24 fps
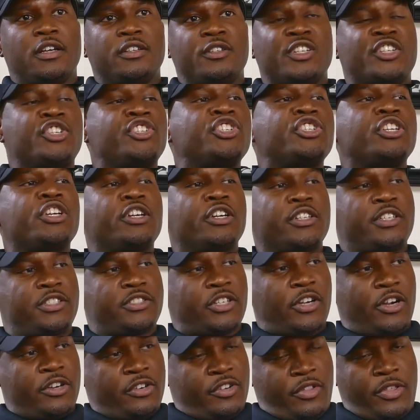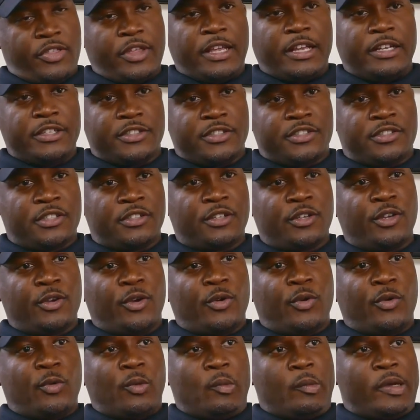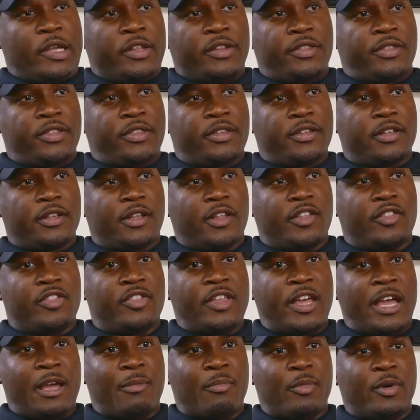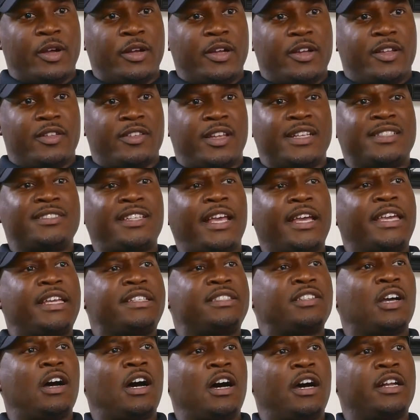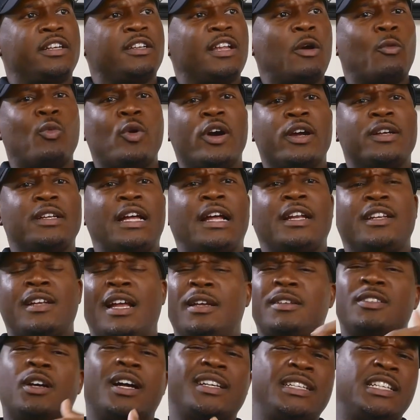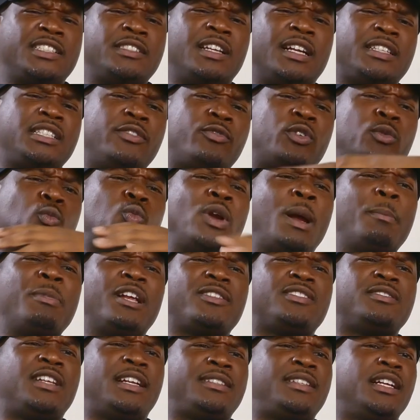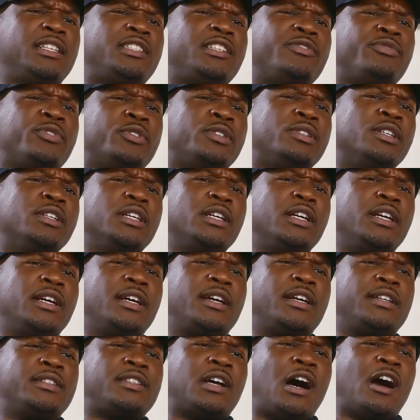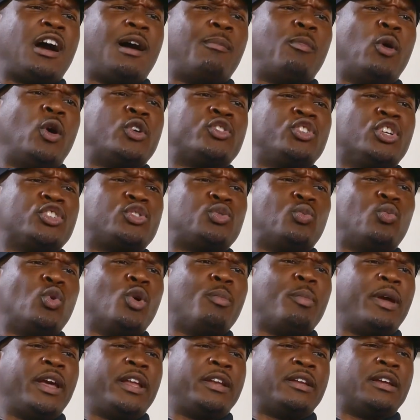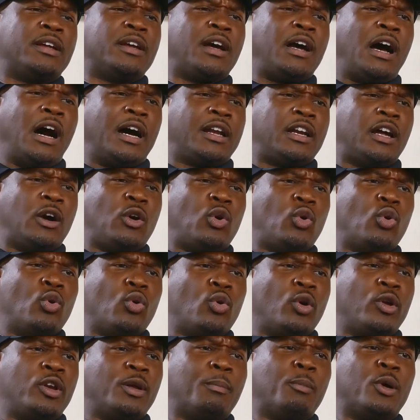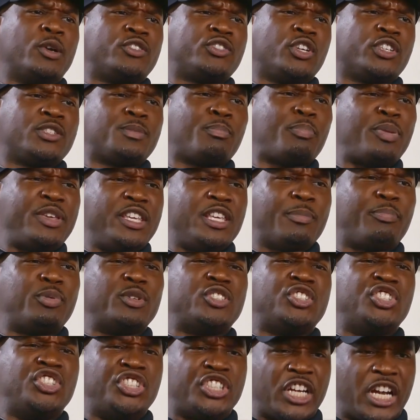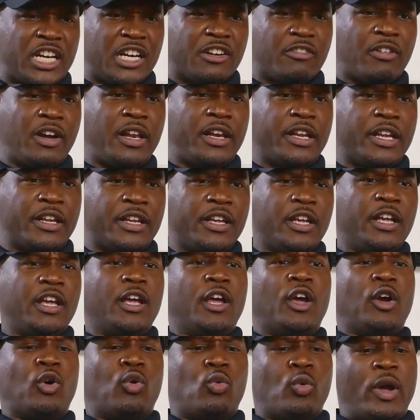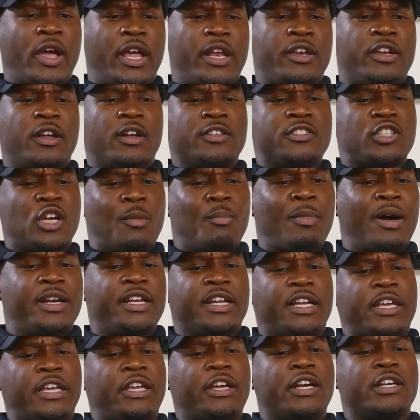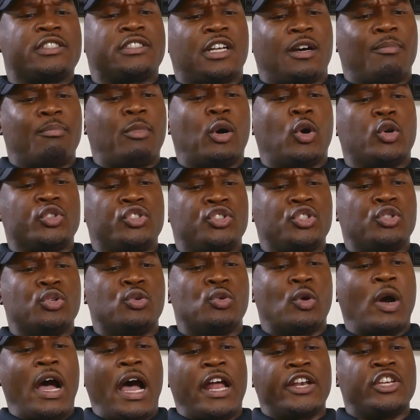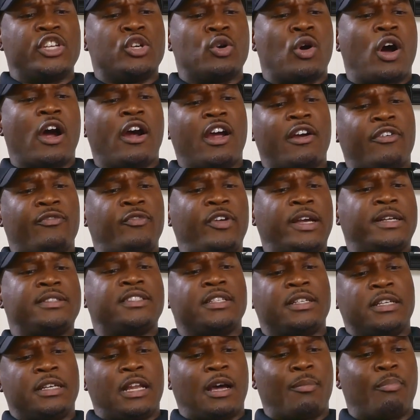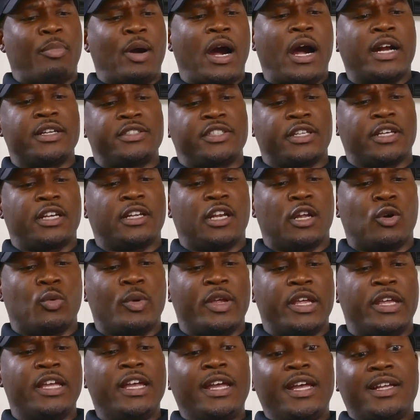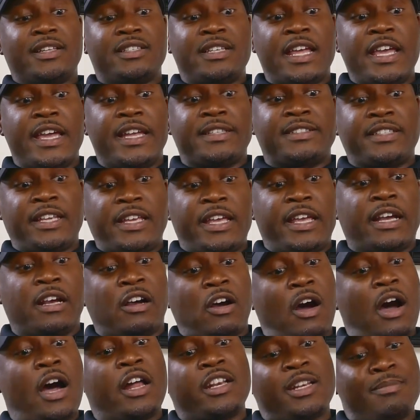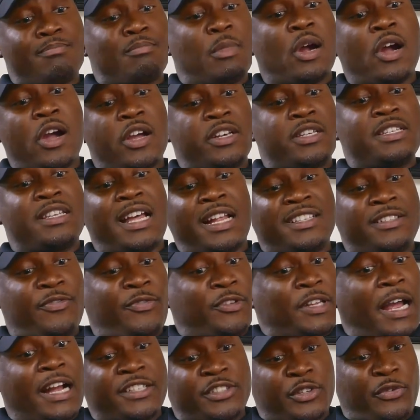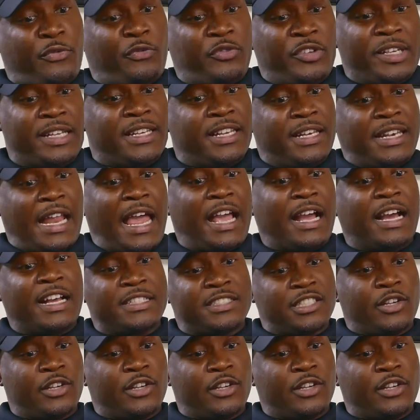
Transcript: share certain things with them, they take it on. Not even, I mean, that's not even talk about just women on a whole, but just people generally. When somebody cares about you and you are affected in a particular way, they take on the burden and start to feel it like as